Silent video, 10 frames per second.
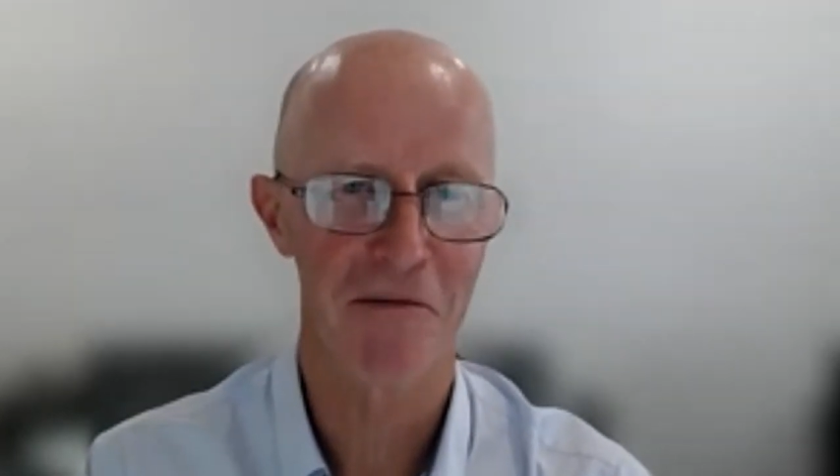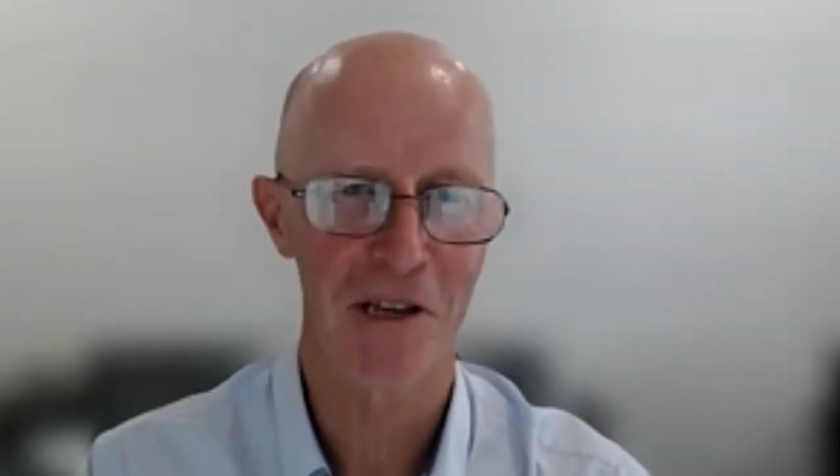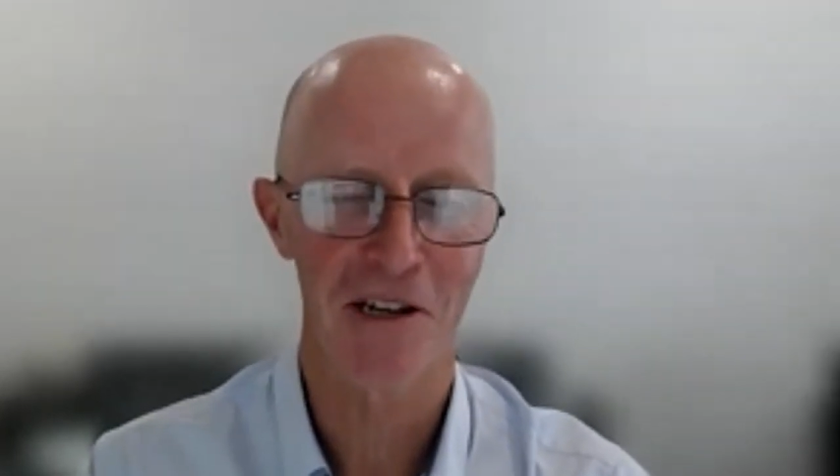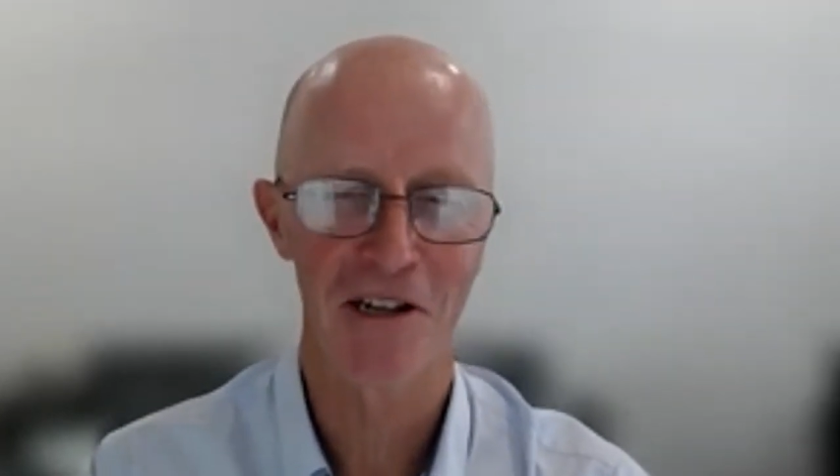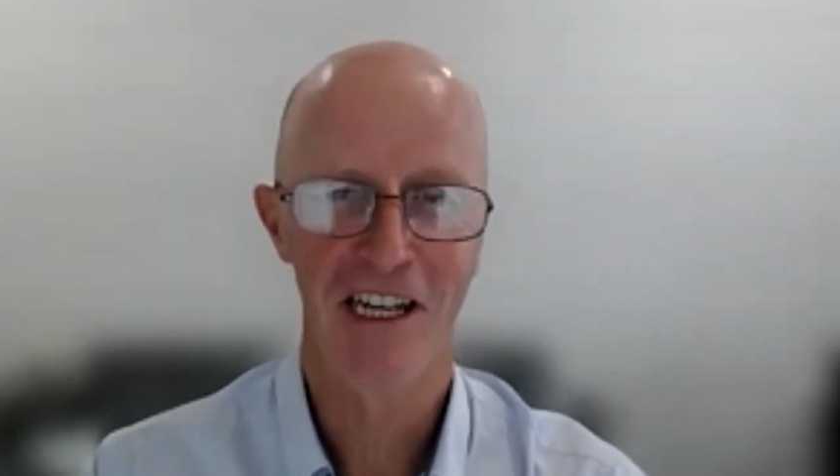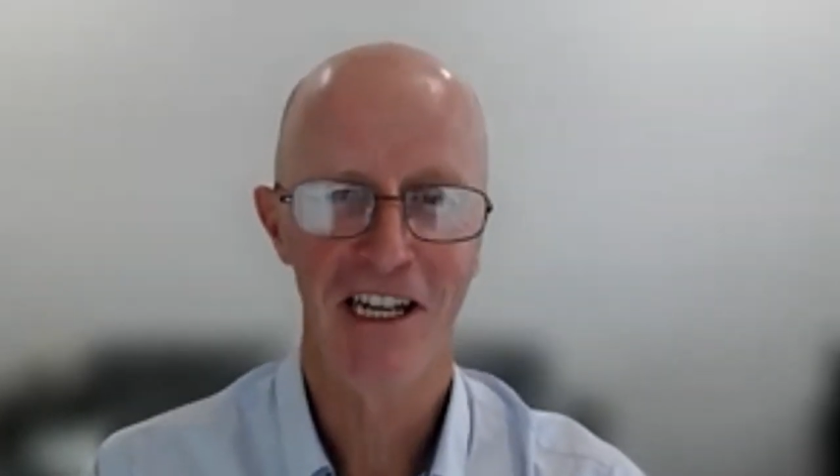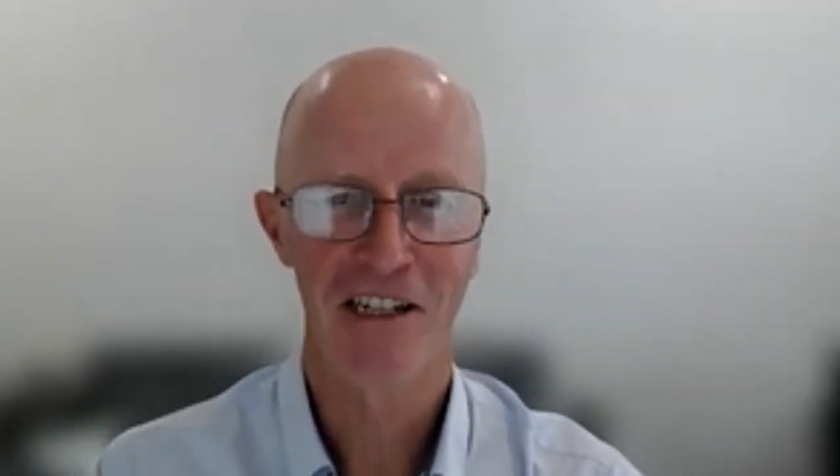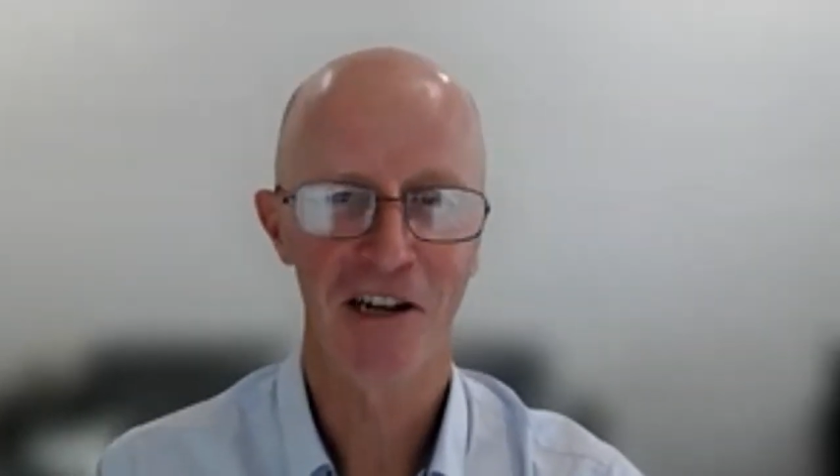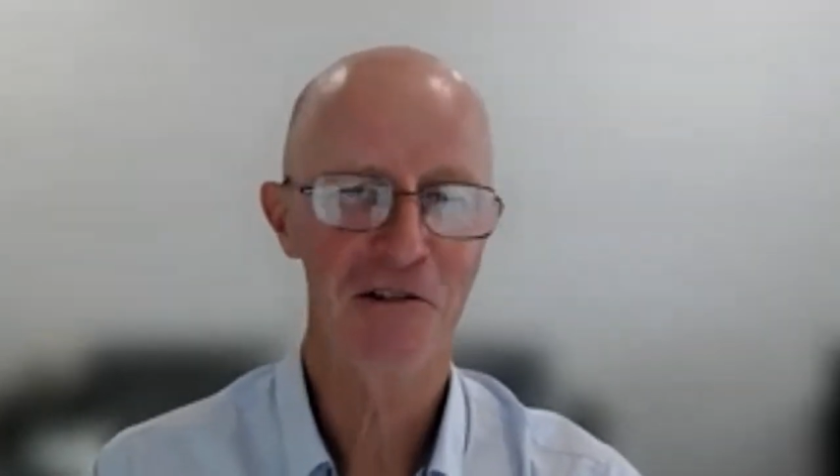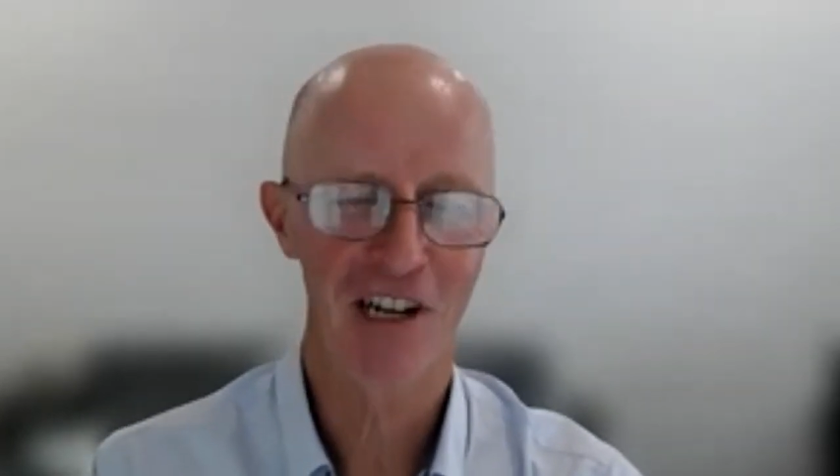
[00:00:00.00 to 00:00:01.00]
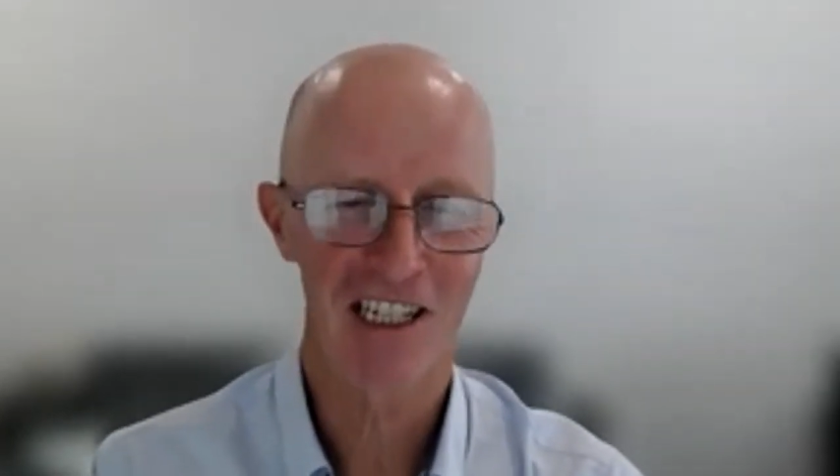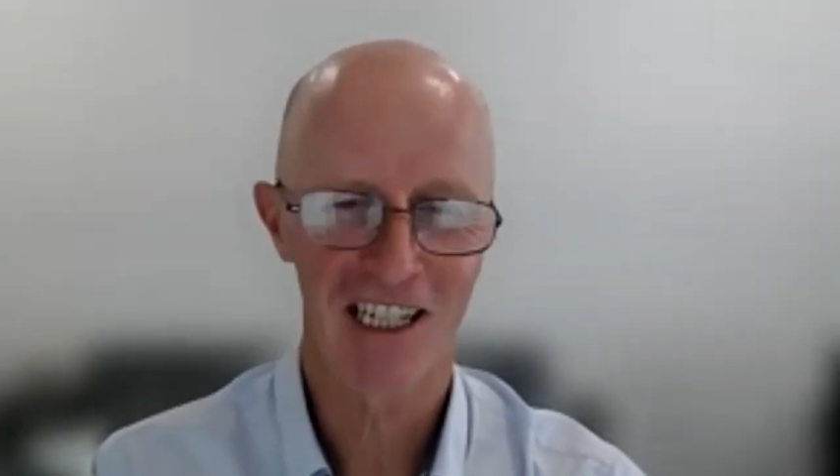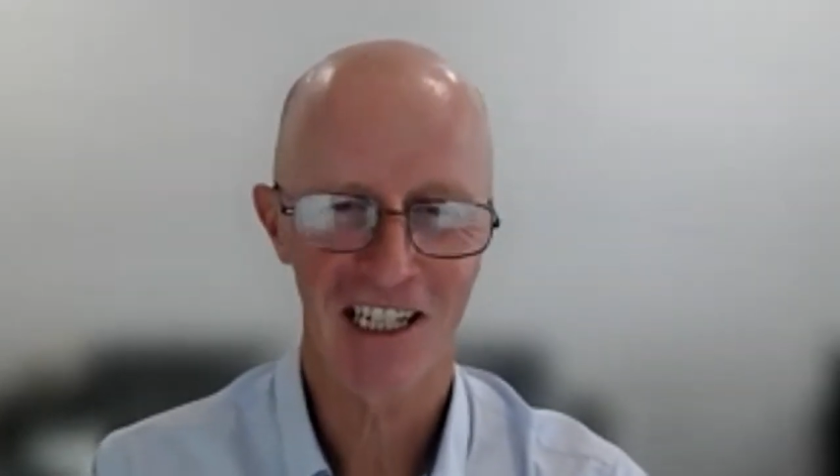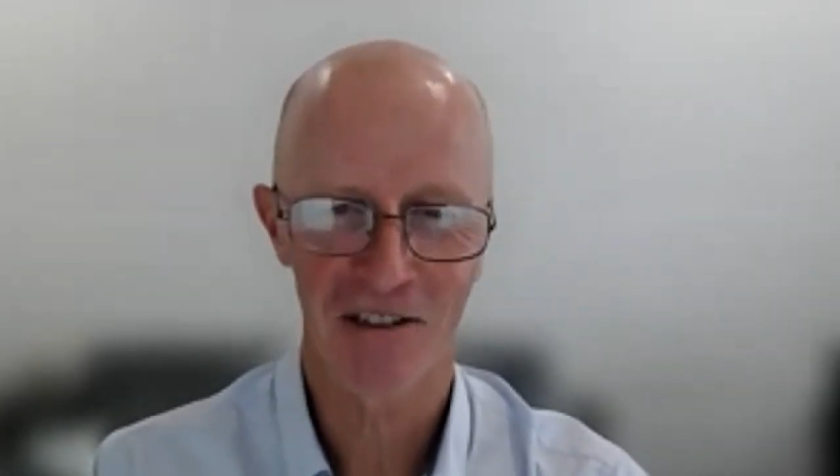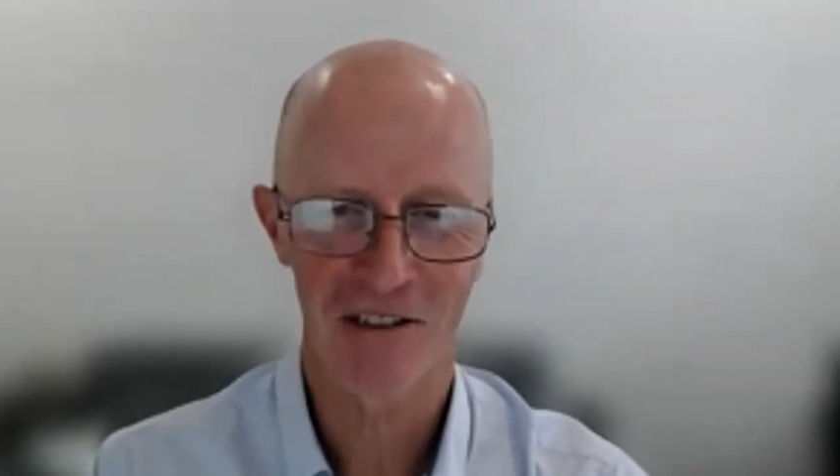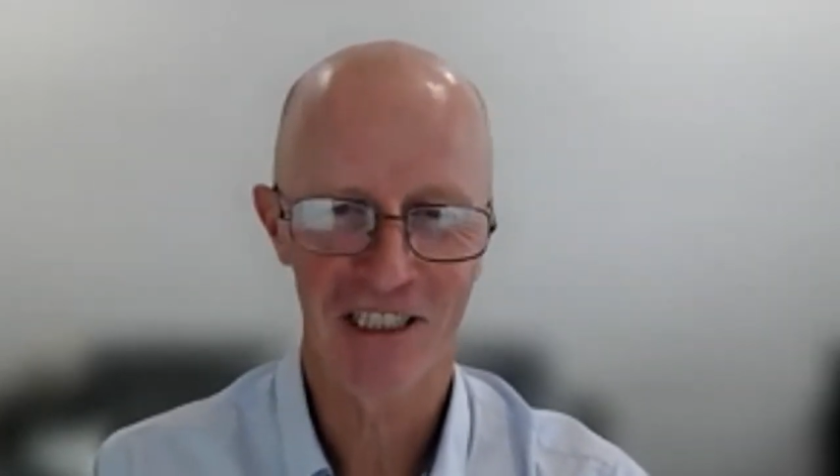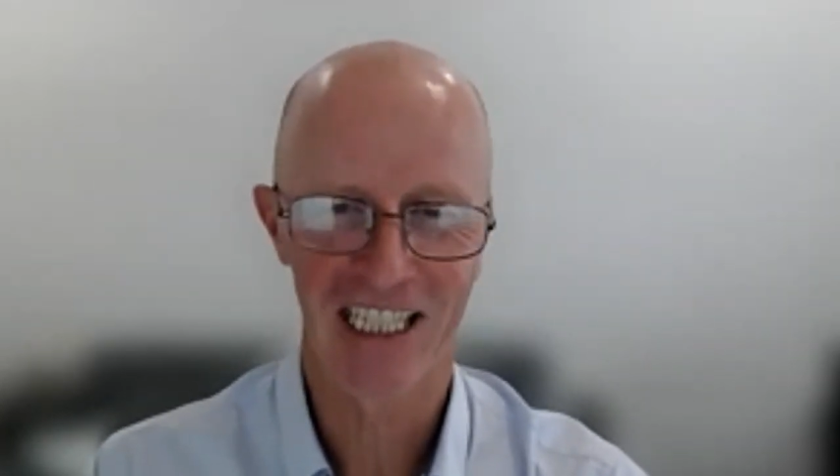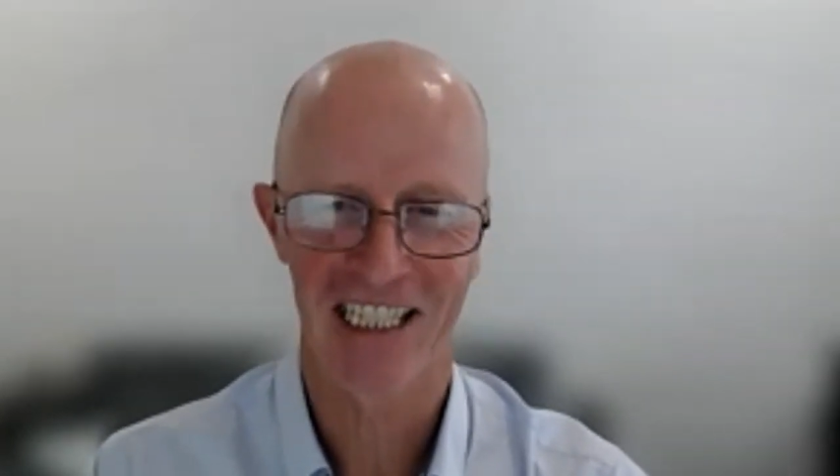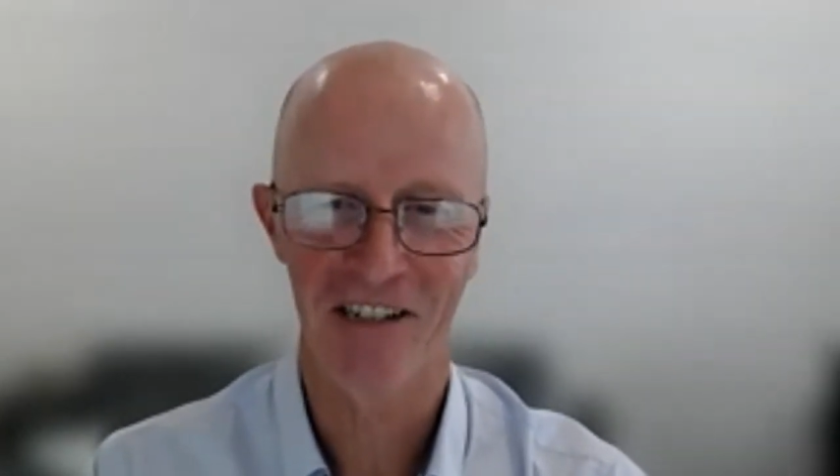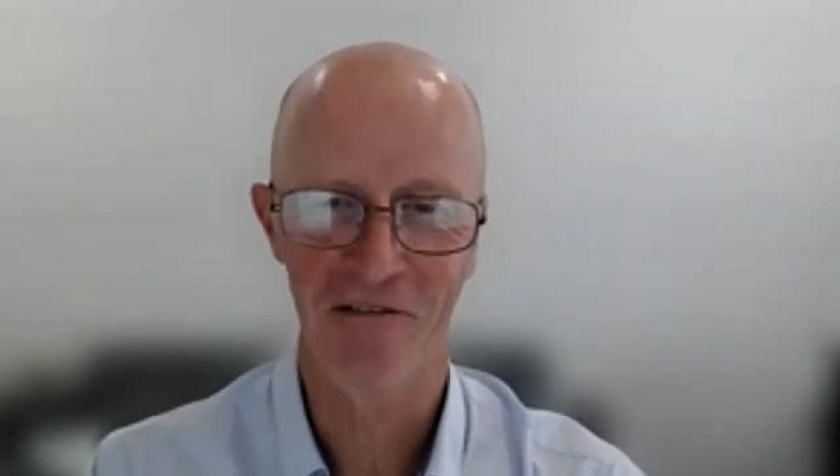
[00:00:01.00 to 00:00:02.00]
So don't try and take it on
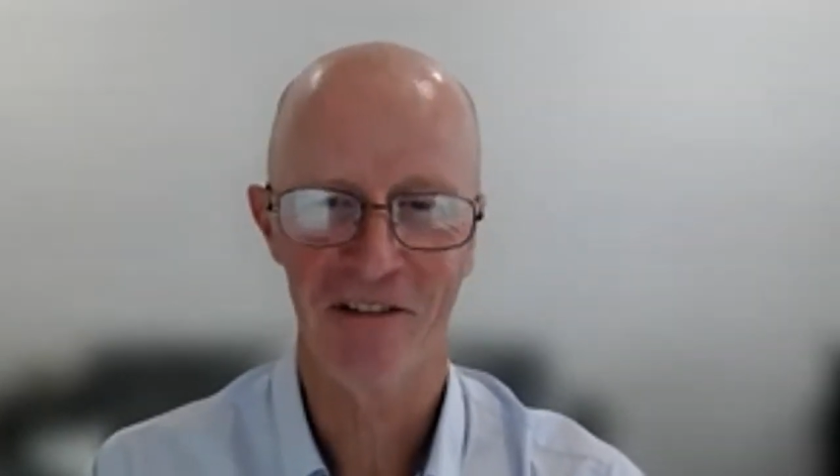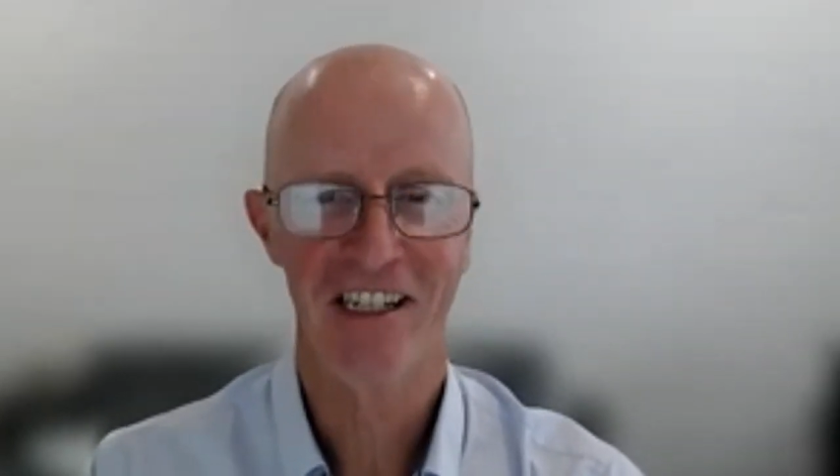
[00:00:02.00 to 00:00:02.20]
yourself.